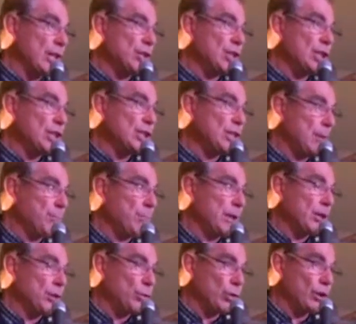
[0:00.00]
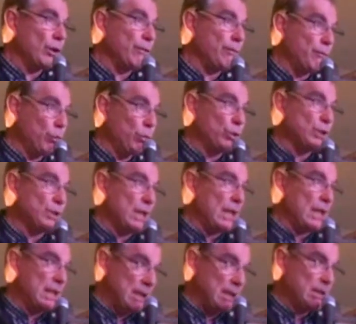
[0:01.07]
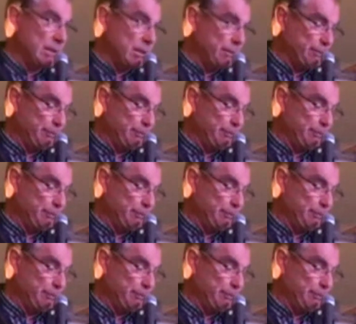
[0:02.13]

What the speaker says: and she simply couldn't afford to eat.